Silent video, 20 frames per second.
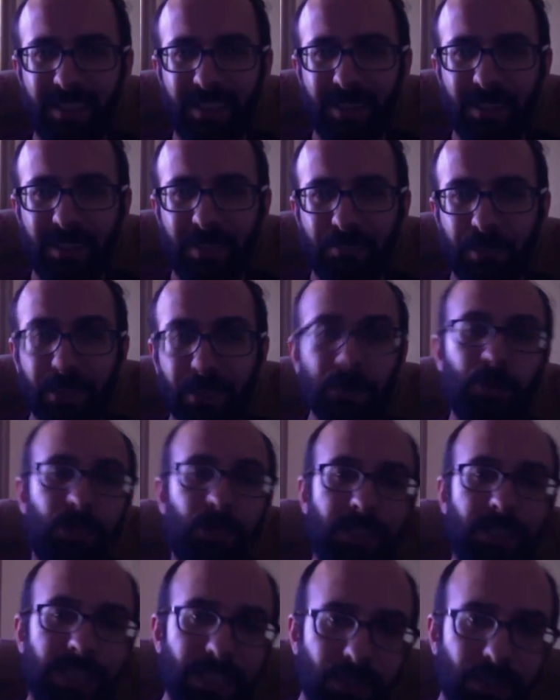But you
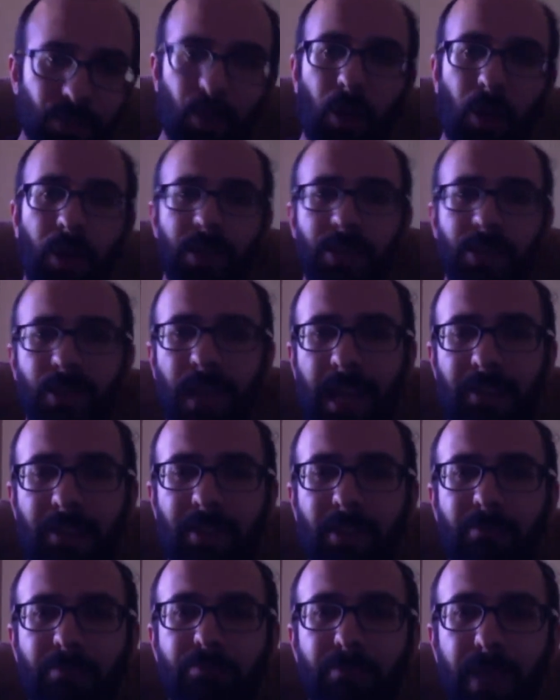need to also have a
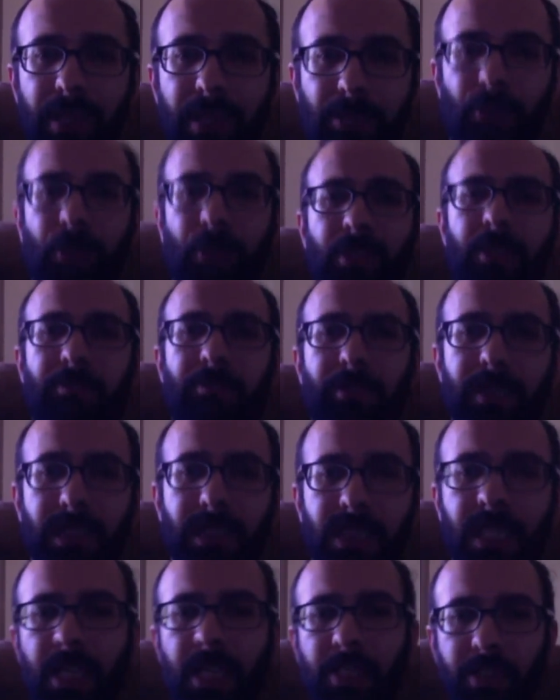method of
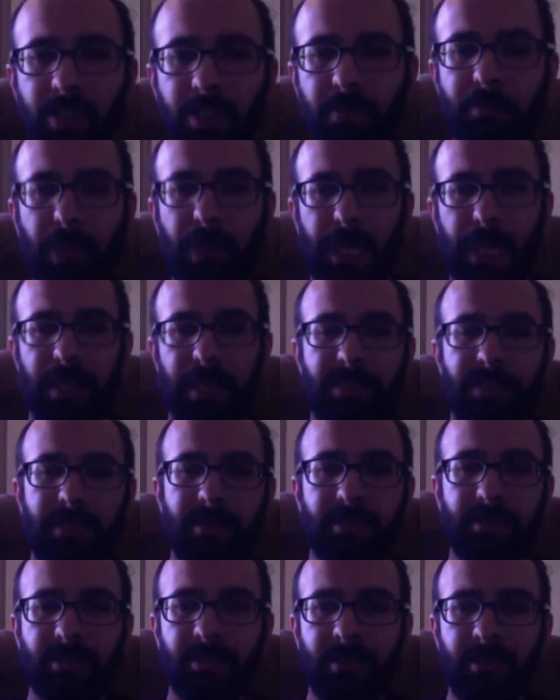mitigation of biases.
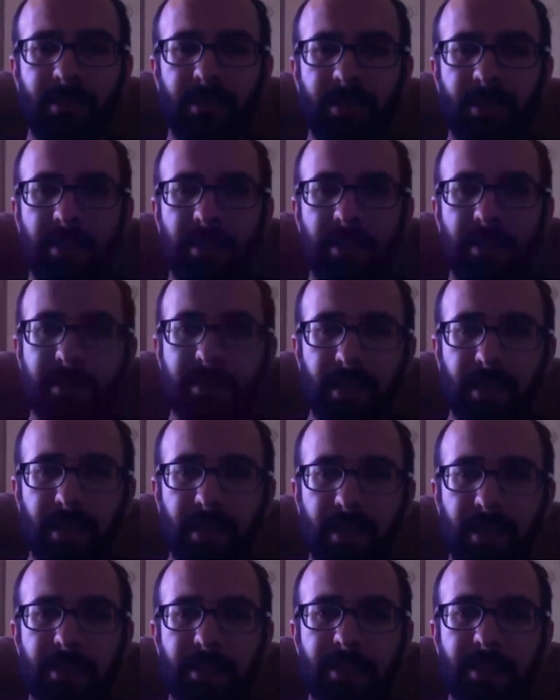
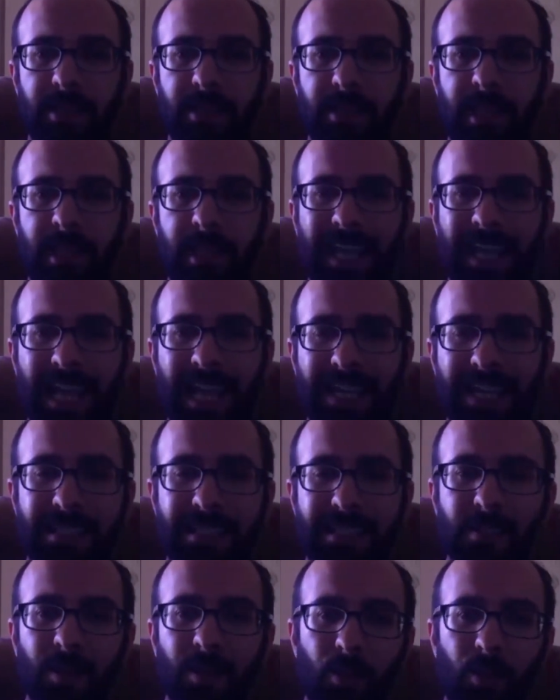Science has its
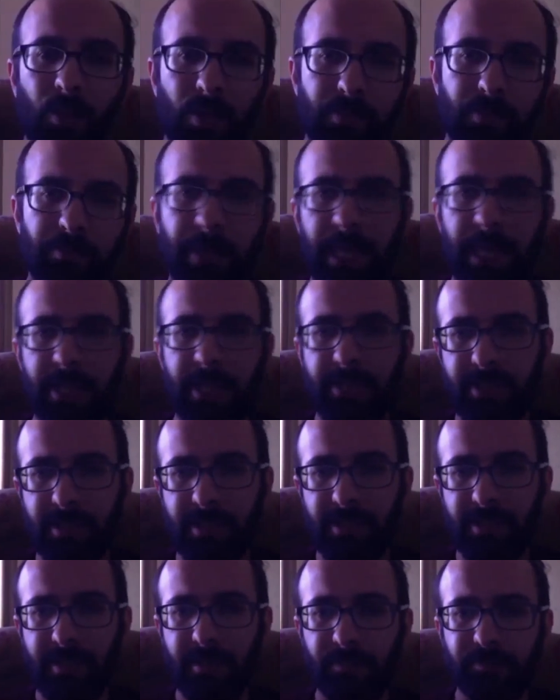own biases.
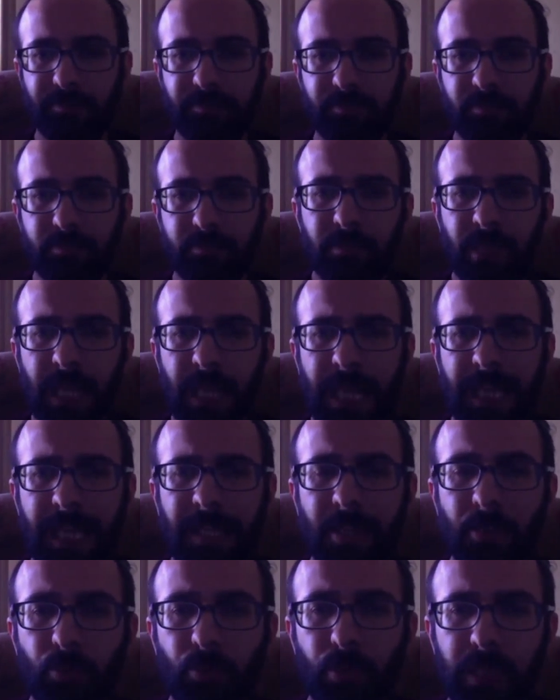And I
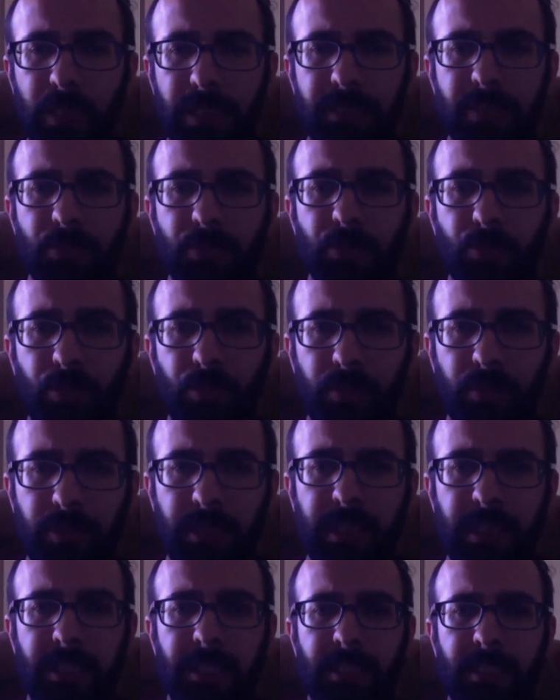really do
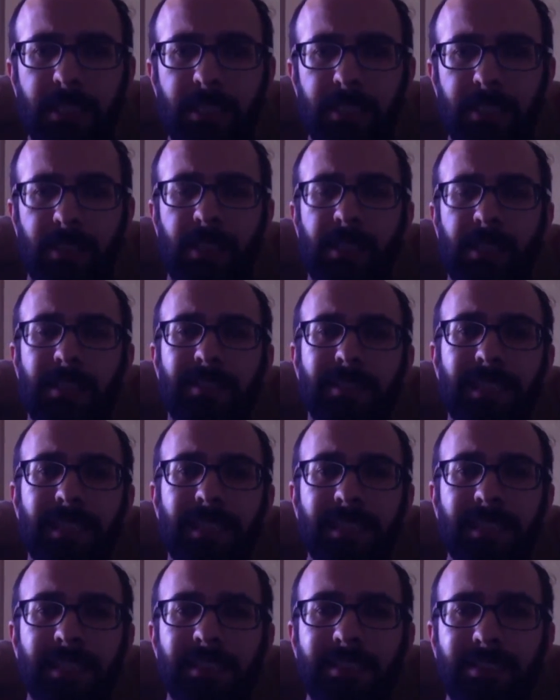think that
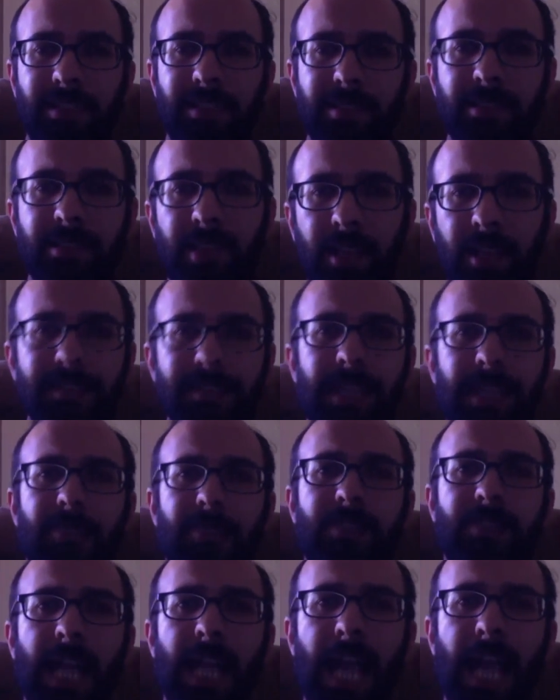it does not have
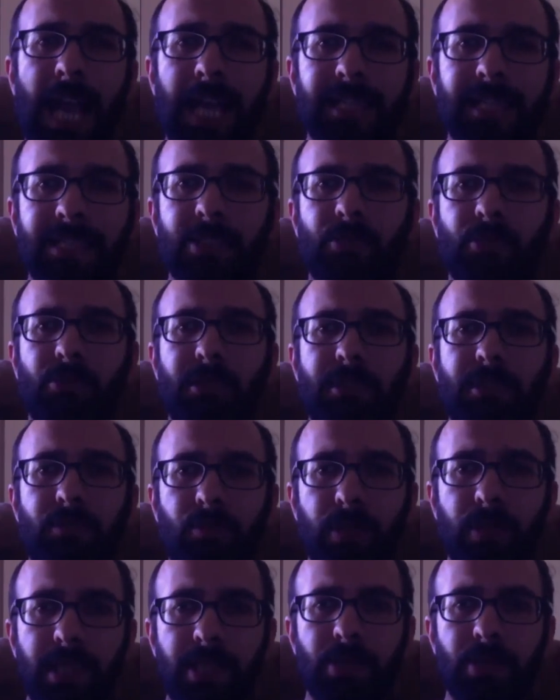the adequate
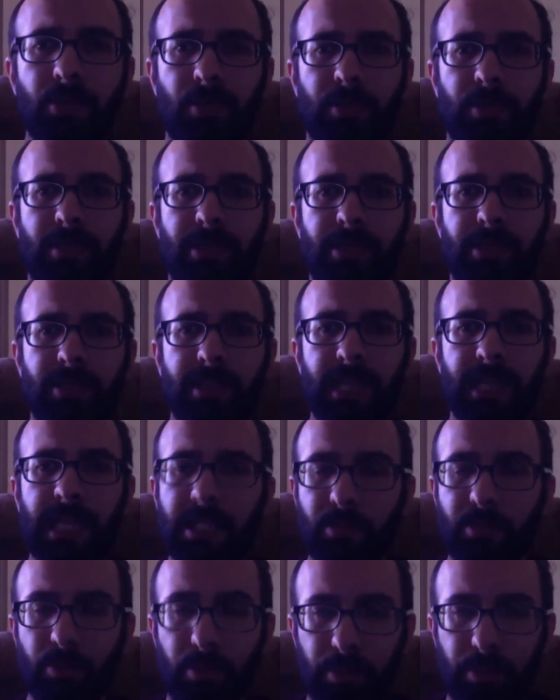resources, as
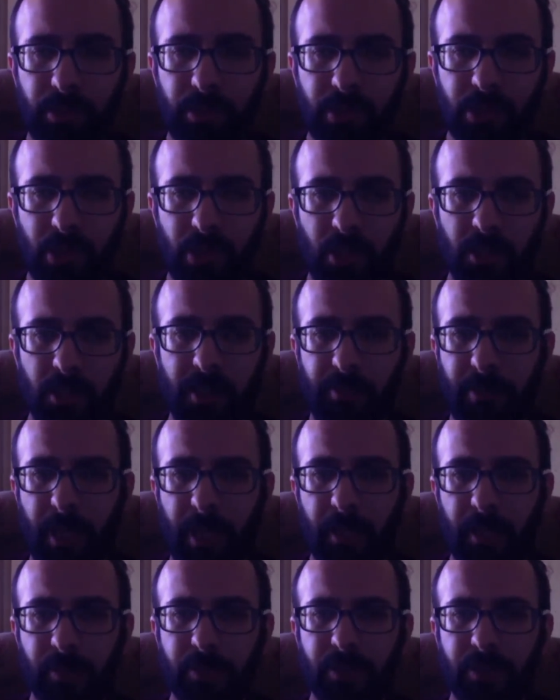we will talk
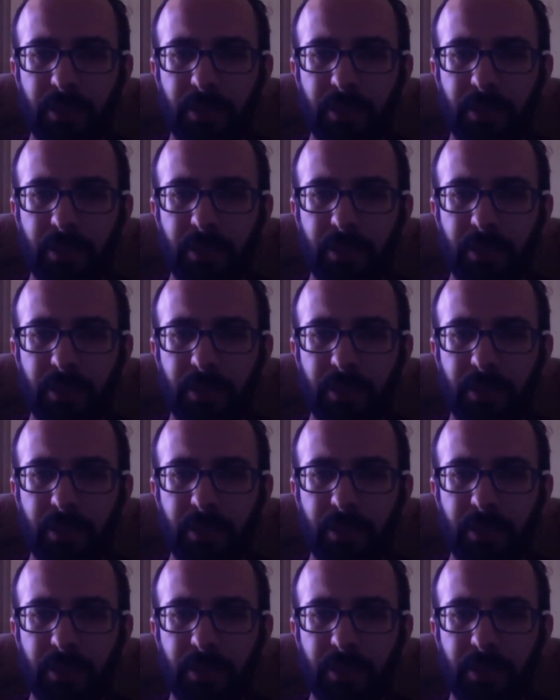about,